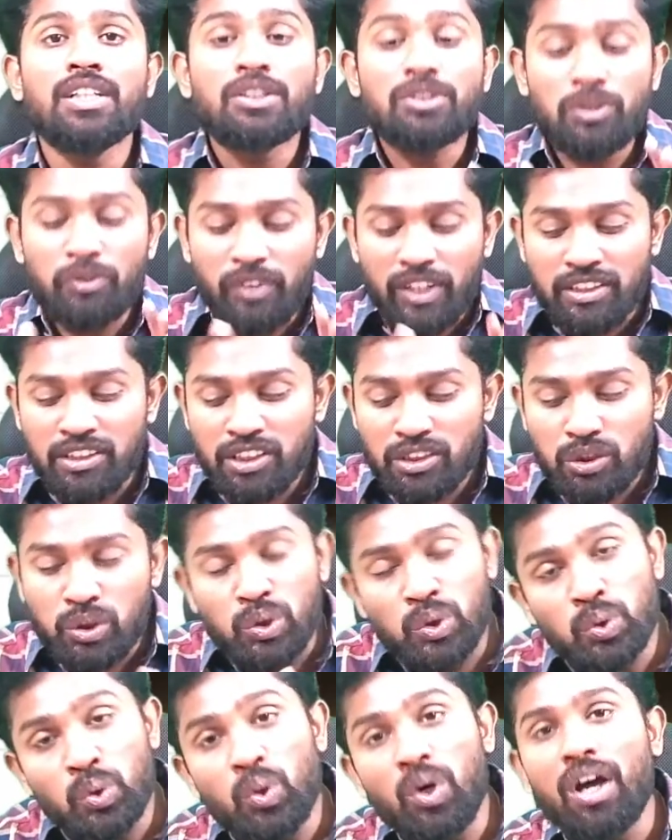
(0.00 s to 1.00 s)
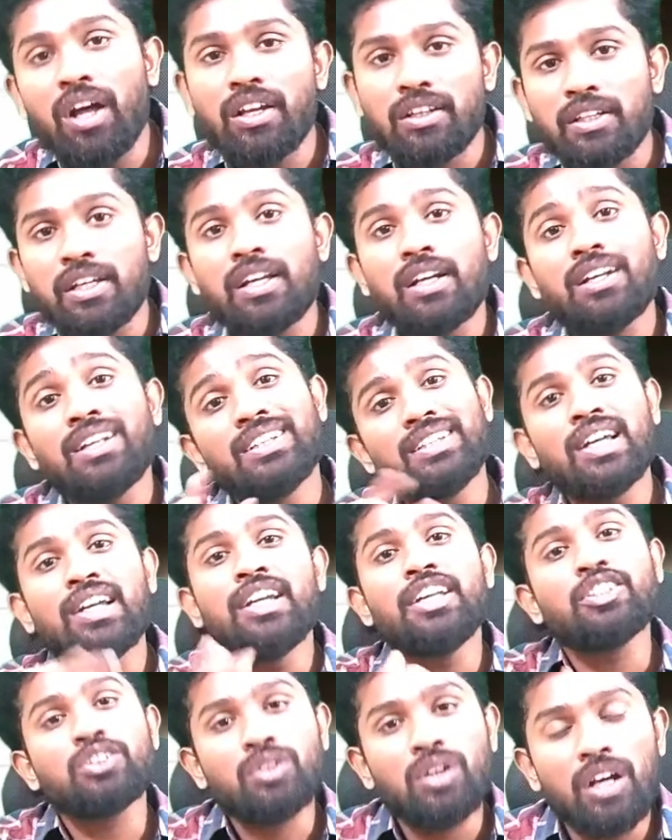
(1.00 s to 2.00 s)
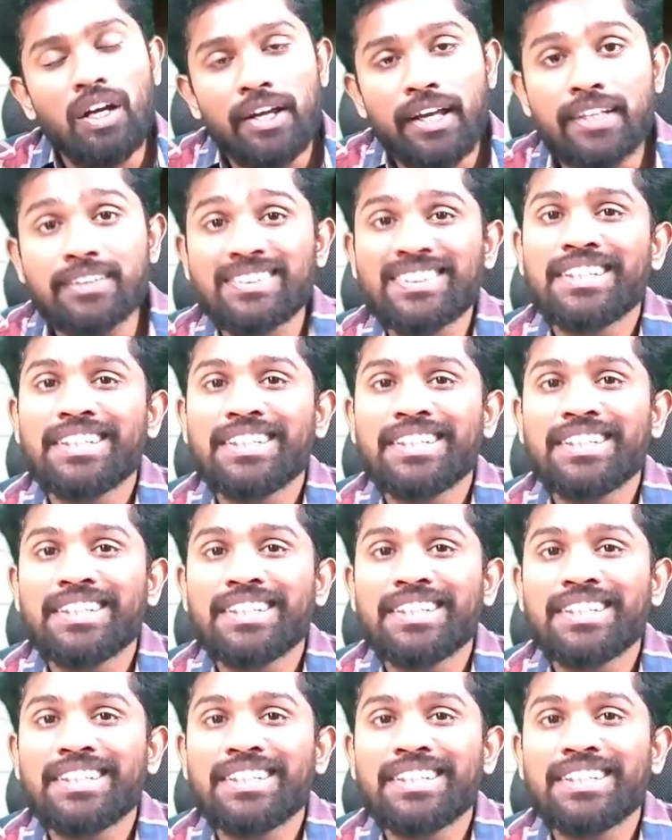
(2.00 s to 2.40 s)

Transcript: So when these two are there, then he is called as